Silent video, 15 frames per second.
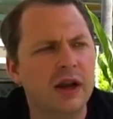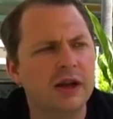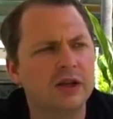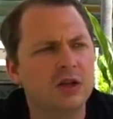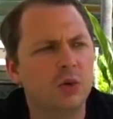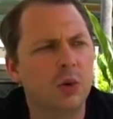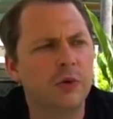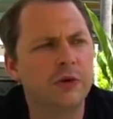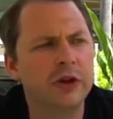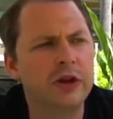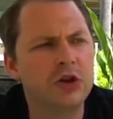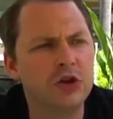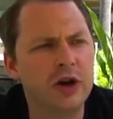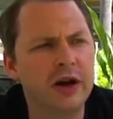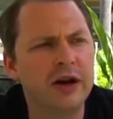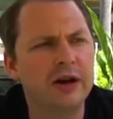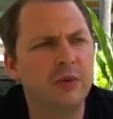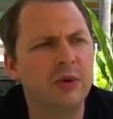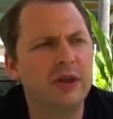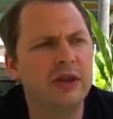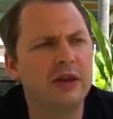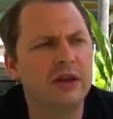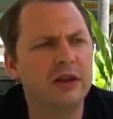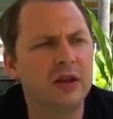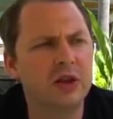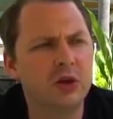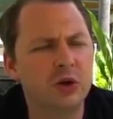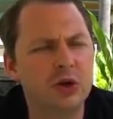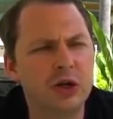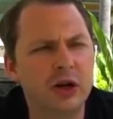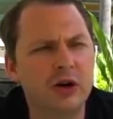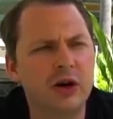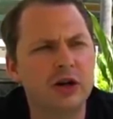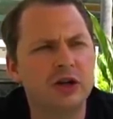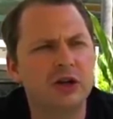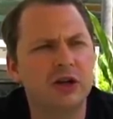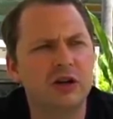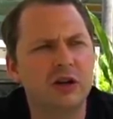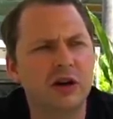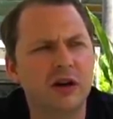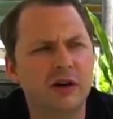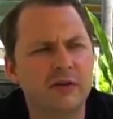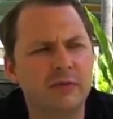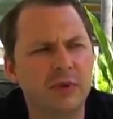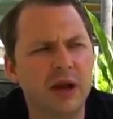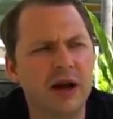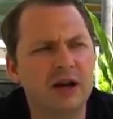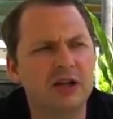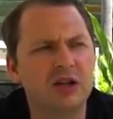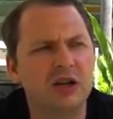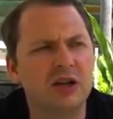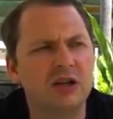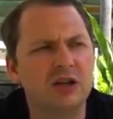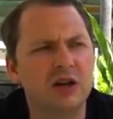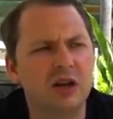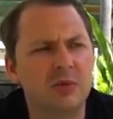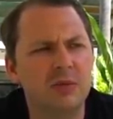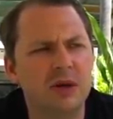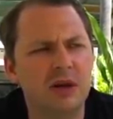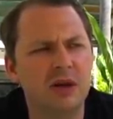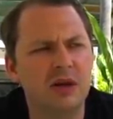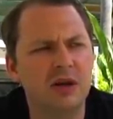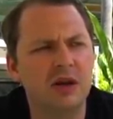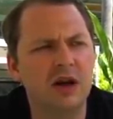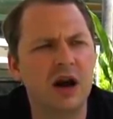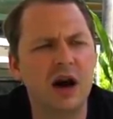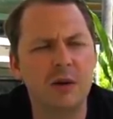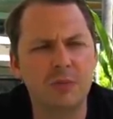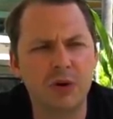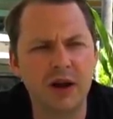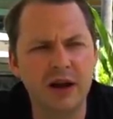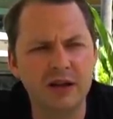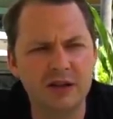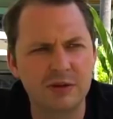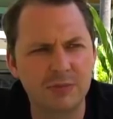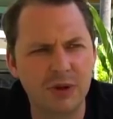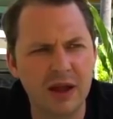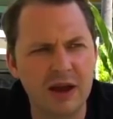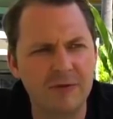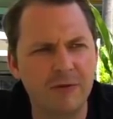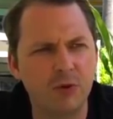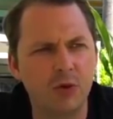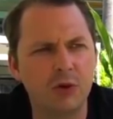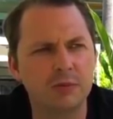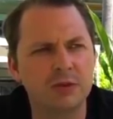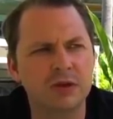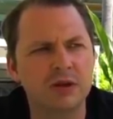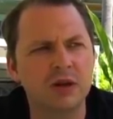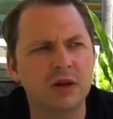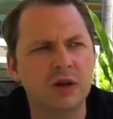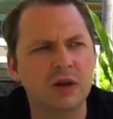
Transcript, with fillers: And so we're really trying, we think that the third generation of blockchain is going to be comprehensive platforms.